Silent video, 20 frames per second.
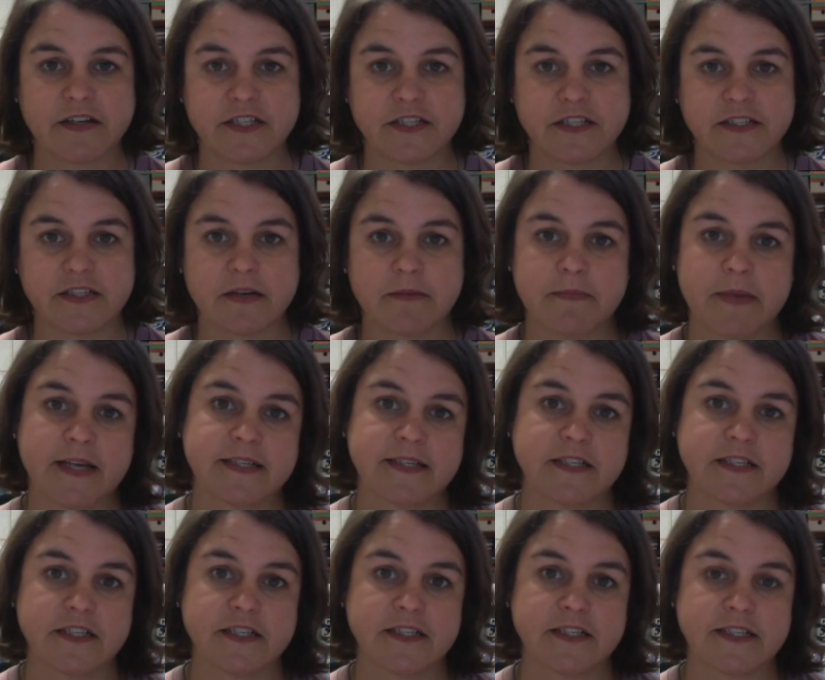she's going to message
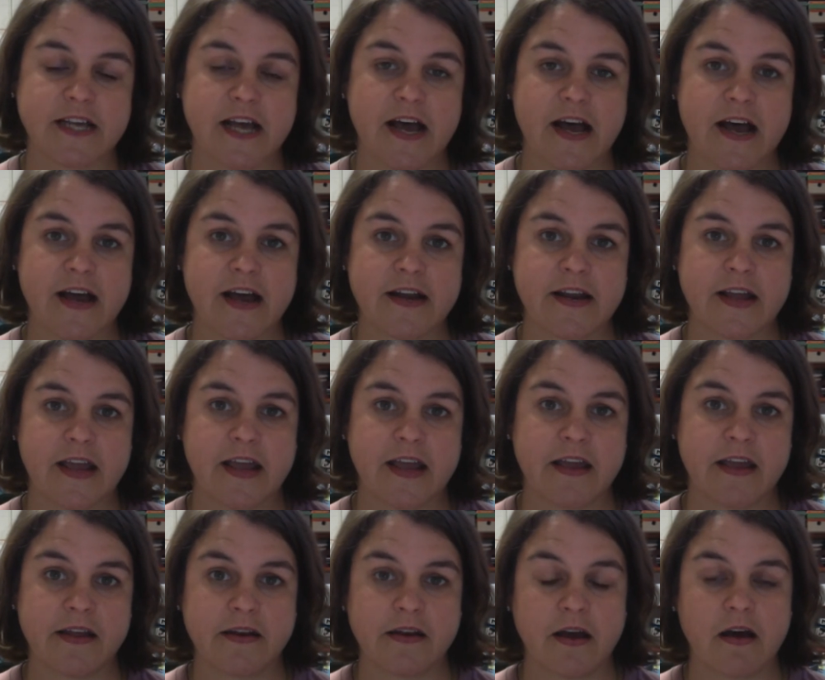inside,
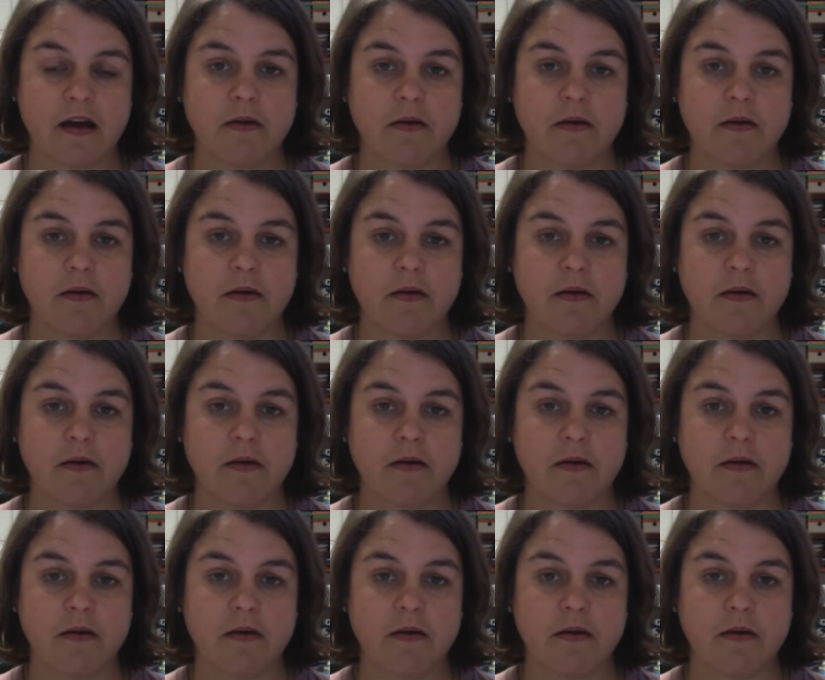and